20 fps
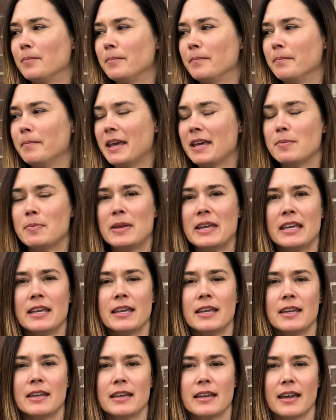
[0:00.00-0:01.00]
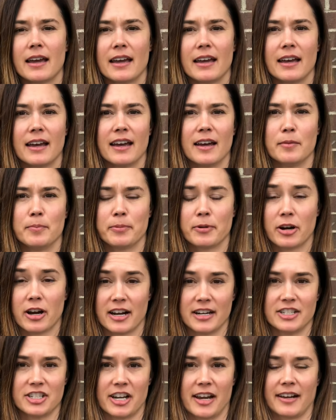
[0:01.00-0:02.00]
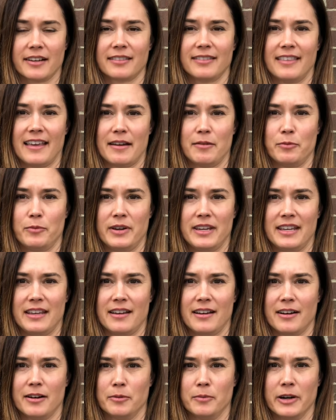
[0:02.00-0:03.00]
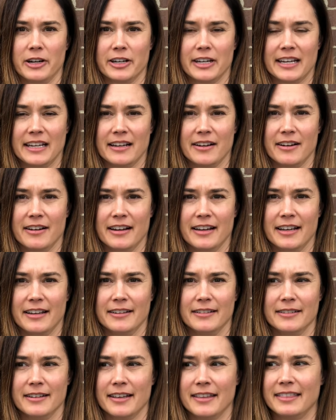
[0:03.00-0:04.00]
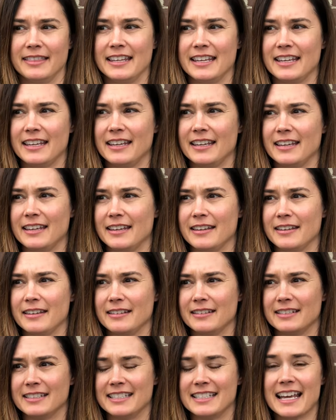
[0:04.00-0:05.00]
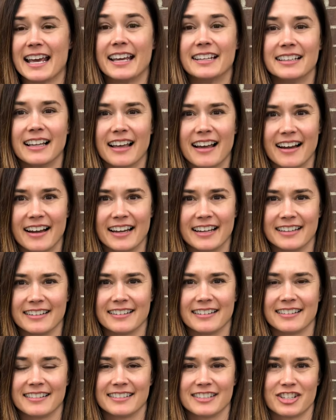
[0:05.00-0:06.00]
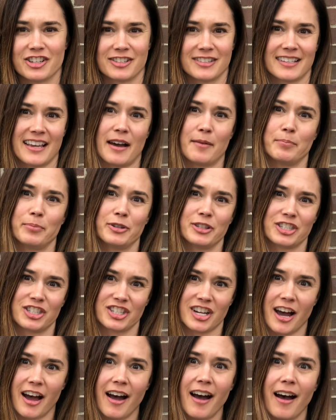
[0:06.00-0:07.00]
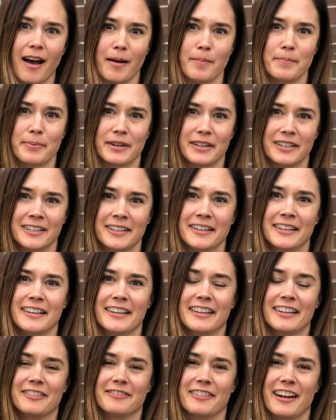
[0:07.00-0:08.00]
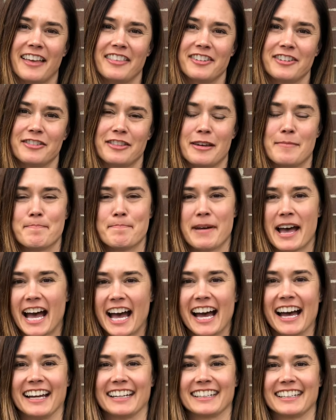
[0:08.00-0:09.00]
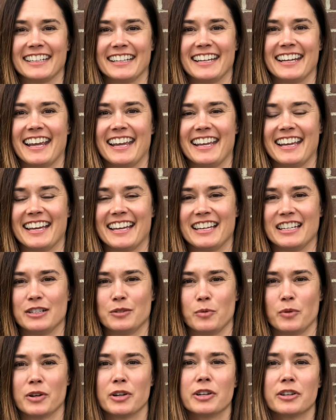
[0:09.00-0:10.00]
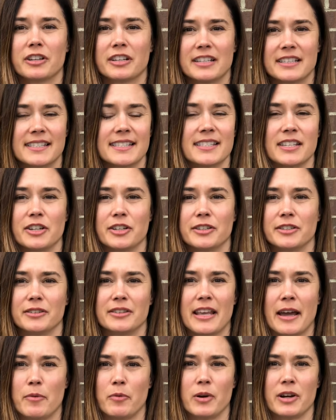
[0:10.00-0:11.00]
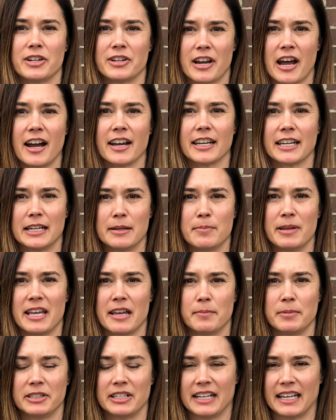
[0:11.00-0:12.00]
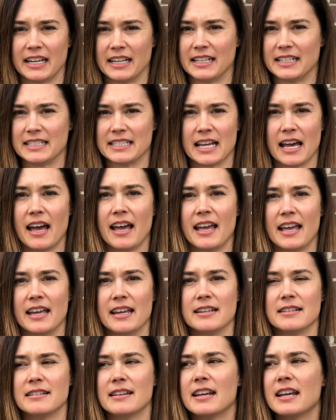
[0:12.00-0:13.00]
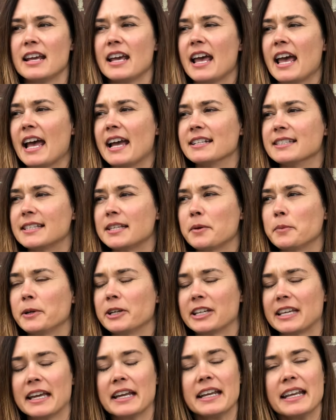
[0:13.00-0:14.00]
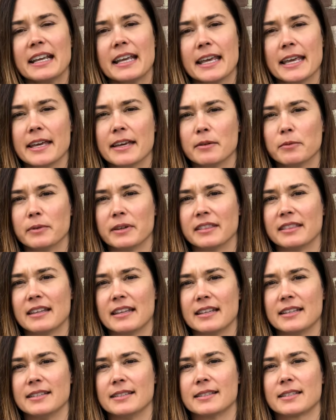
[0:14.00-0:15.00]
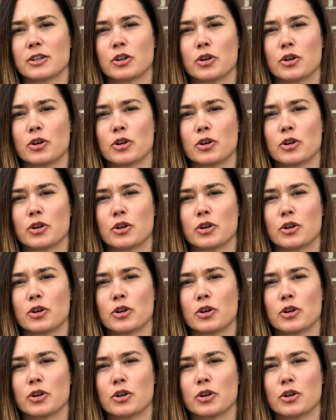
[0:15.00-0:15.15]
Maybe a project that we are working on, the deadline just got pushed up rather than back, and we're concerned that we're not going to be able to get it done. And so we're getting hit with these